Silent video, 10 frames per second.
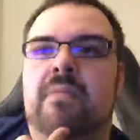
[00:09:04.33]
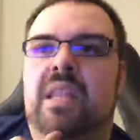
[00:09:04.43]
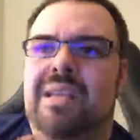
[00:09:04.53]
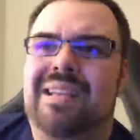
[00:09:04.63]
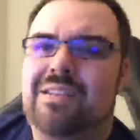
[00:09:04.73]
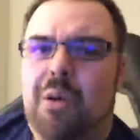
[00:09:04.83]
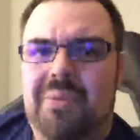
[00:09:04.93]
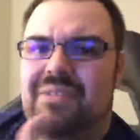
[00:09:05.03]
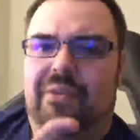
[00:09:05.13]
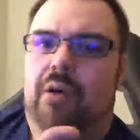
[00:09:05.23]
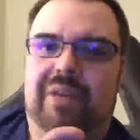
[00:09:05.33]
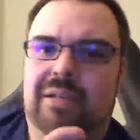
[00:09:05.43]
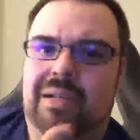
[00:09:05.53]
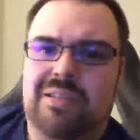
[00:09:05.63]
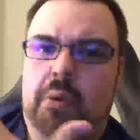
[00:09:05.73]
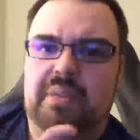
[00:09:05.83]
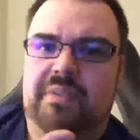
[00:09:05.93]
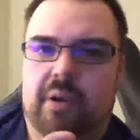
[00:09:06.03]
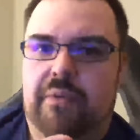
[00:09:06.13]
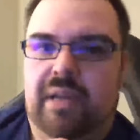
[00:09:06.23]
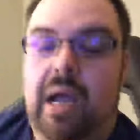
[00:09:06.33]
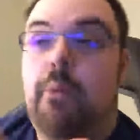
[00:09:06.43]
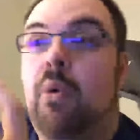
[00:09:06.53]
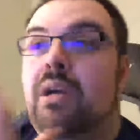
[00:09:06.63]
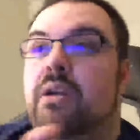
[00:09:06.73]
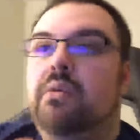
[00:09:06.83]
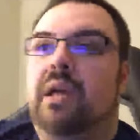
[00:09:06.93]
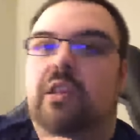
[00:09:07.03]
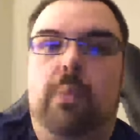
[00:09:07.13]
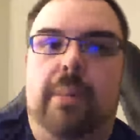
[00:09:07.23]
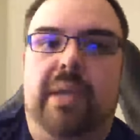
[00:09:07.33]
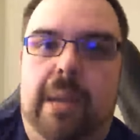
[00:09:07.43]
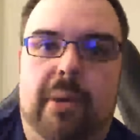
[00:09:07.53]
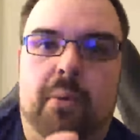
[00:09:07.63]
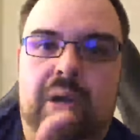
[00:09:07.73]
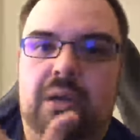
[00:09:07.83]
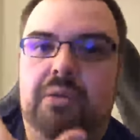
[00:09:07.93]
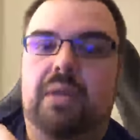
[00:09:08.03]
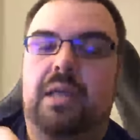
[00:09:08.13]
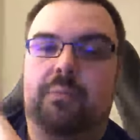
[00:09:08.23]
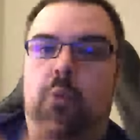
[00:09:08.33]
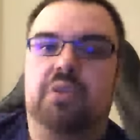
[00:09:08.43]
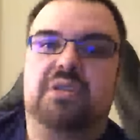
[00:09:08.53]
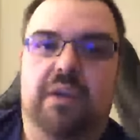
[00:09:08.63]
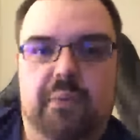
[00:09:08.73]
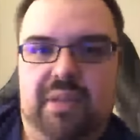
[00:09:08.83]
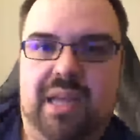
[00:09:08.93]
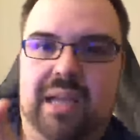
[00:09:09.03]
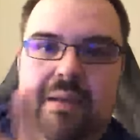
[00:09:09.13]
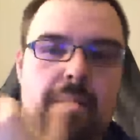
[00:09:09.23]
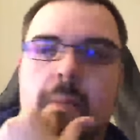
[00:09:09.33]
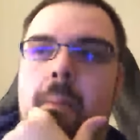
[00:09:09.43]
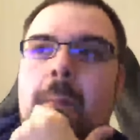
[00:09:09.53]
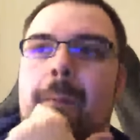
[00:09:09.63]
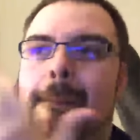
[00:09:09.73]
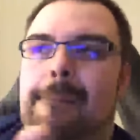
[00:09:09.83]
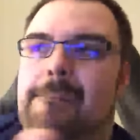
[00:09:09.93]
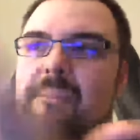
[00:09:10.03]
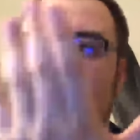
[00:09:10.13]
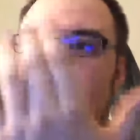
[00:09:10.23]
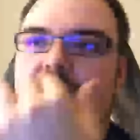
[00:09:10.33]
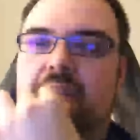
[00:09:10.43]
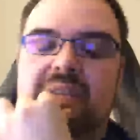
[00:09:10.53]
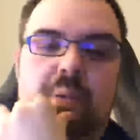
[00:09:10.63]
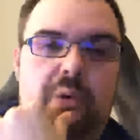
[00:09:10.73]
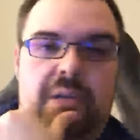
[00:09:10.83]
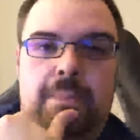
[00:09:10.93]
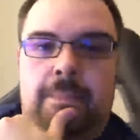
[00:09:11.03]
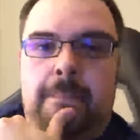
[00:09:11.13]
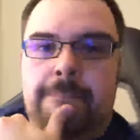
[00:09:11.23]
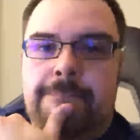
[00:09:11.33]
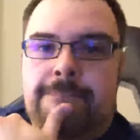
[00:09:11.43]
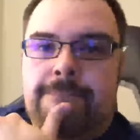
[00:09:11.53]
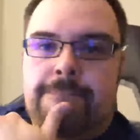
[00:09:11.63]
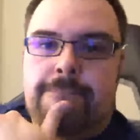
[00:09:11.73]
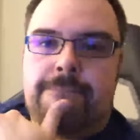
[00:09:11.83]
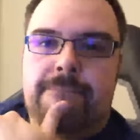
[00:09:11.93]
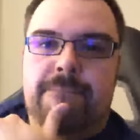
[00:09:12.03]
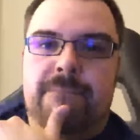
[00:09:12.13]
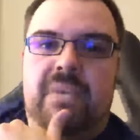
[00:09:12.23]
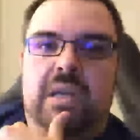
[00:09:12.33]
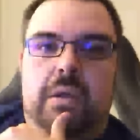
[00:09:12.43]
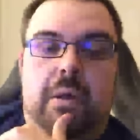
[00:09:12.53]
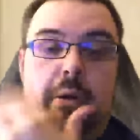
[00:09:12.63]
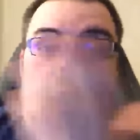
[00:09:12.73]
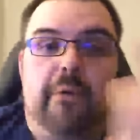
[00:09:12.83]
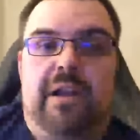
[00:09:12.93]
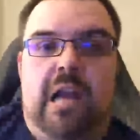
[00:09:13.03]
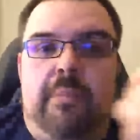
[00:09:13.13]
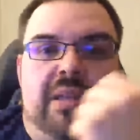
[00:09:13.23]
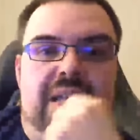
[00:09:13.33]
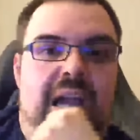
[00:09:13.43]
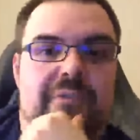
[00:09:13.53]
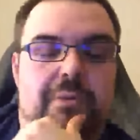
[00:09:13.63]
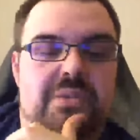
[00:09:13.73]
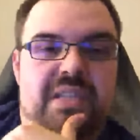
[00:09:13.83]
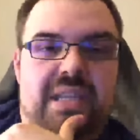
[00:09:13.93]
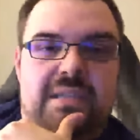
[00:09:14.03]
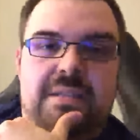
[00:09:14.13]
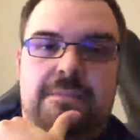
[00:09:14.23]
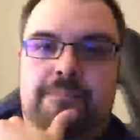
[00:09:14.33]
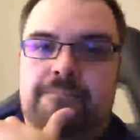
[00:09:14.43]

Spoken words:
It's always evolving. It's always evolving. I want to do the webcam. I want to do more stuff with that, but these fuckers ain't working. Right now I'm on the iPhone 6.